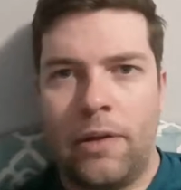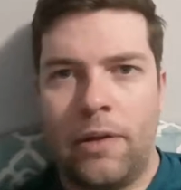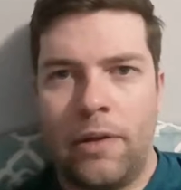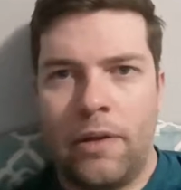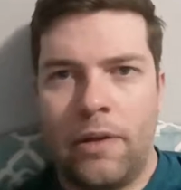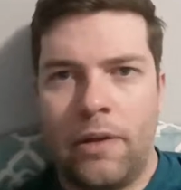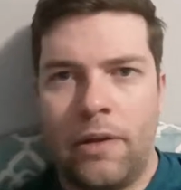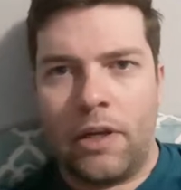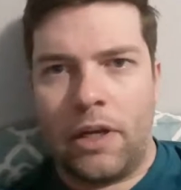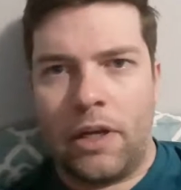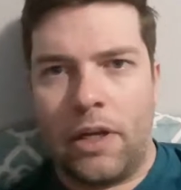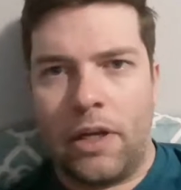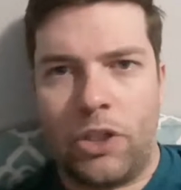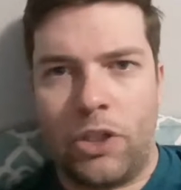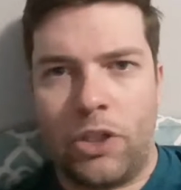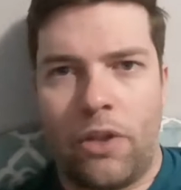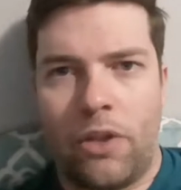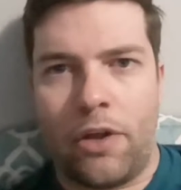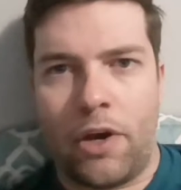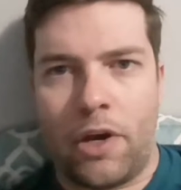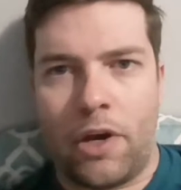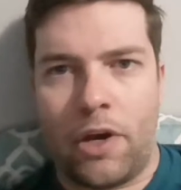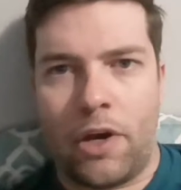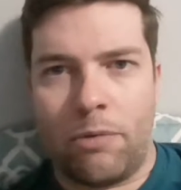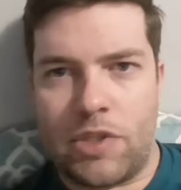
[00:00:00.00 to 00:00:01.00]
Sean the
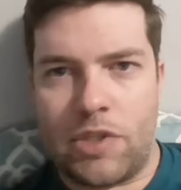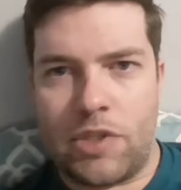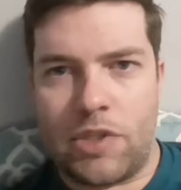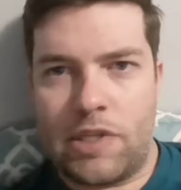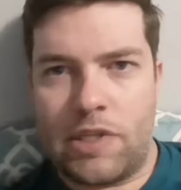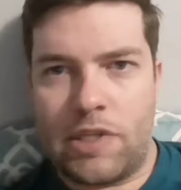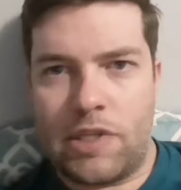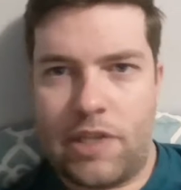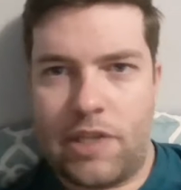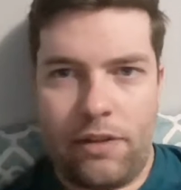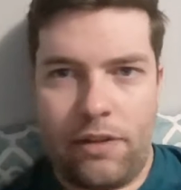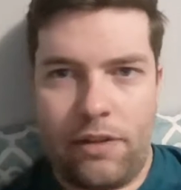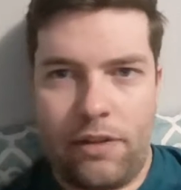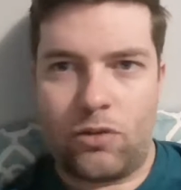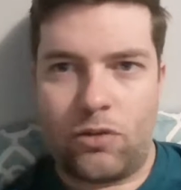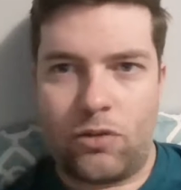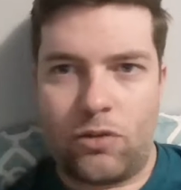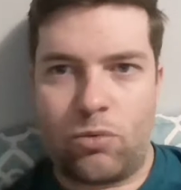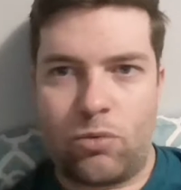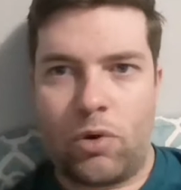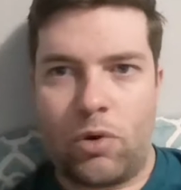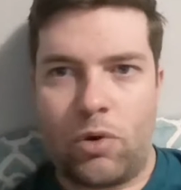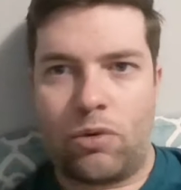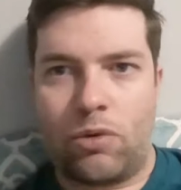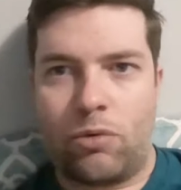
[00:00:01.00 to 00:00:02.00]
Humble says atheists
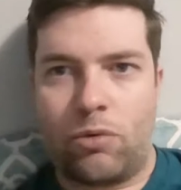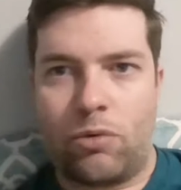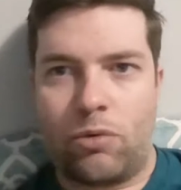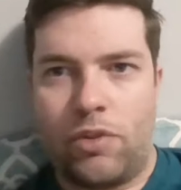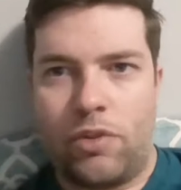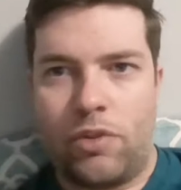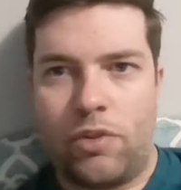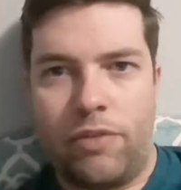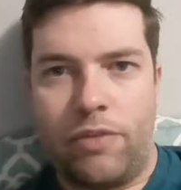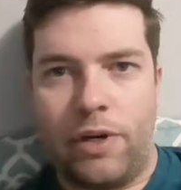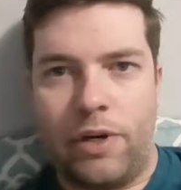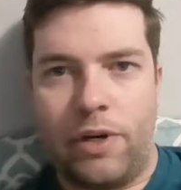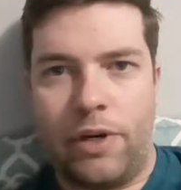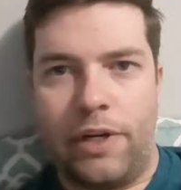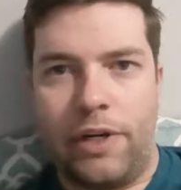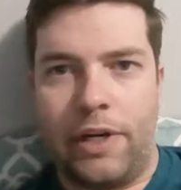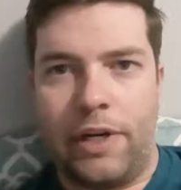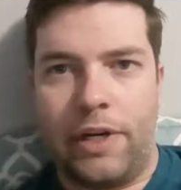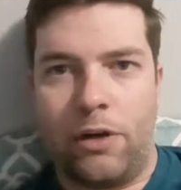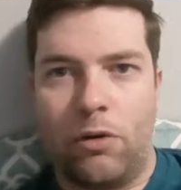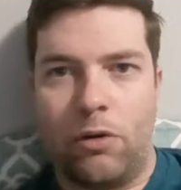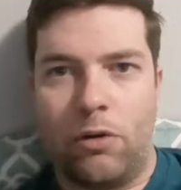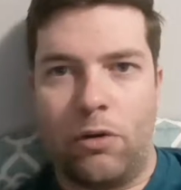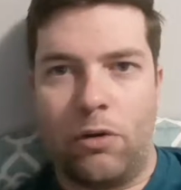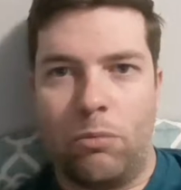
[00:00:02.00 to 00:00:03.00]
work within a very
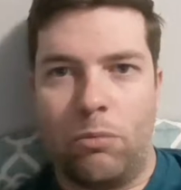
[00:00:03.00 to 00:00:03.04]
narrow